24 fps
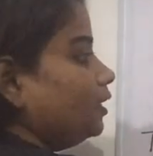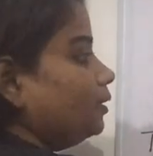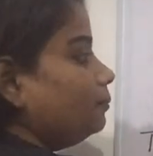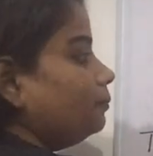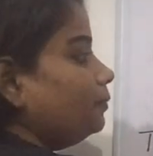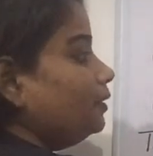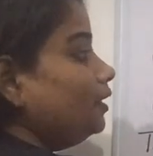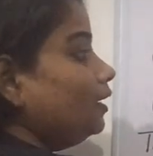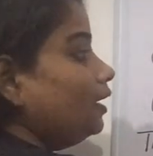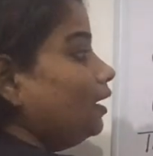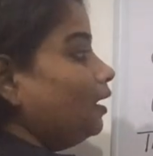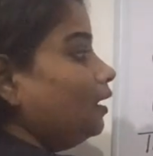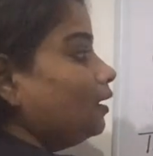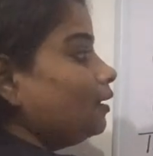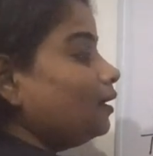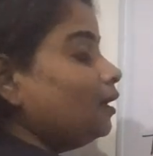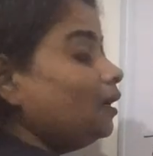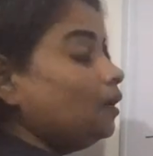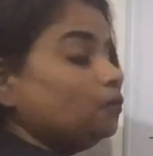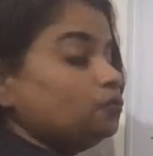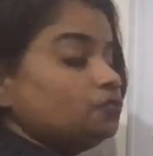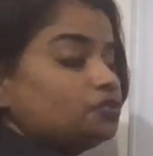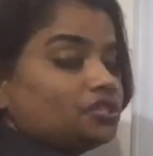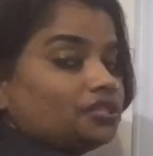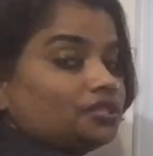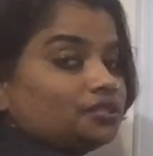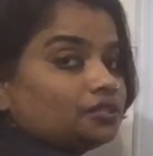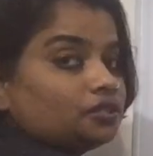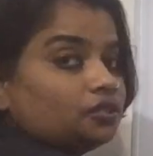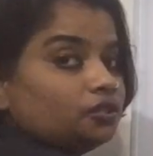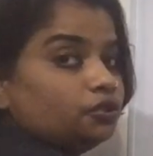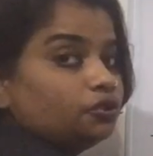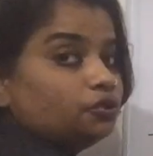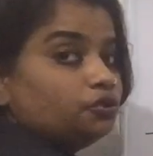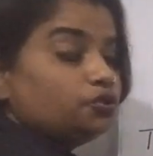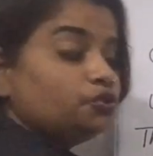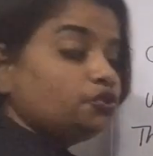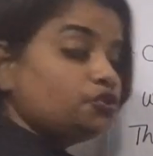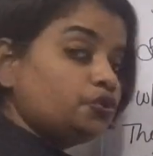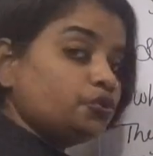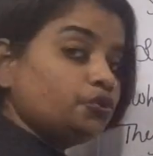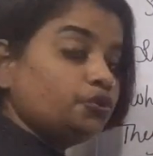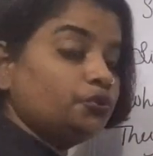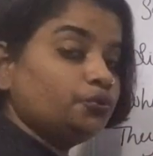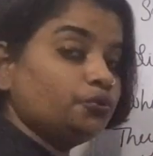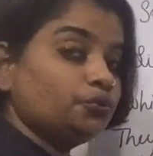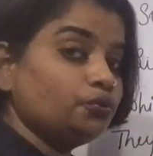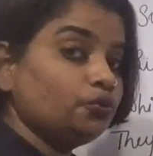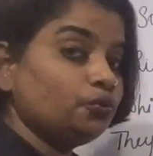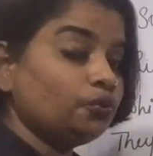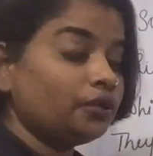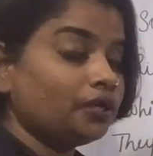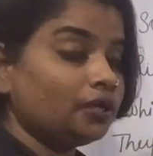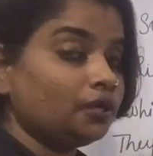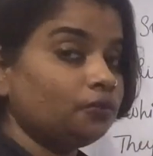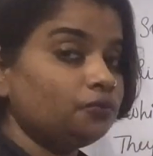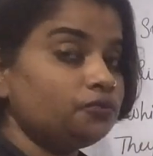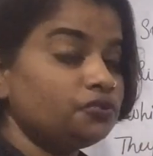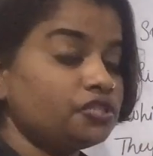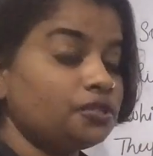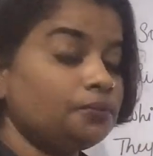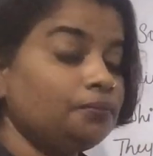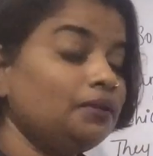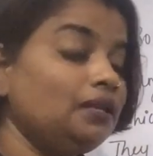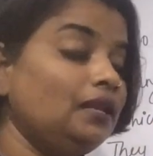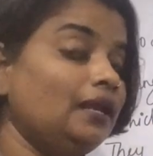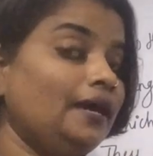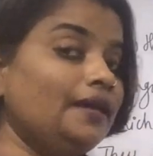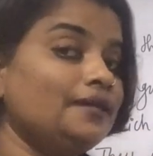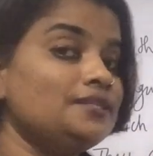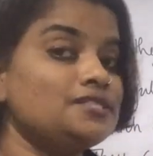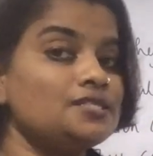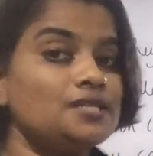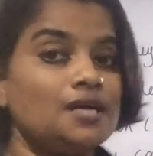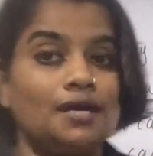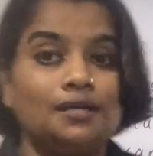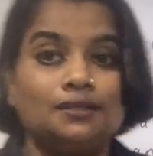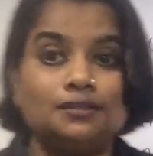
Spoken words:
can be counted. Do you know countable and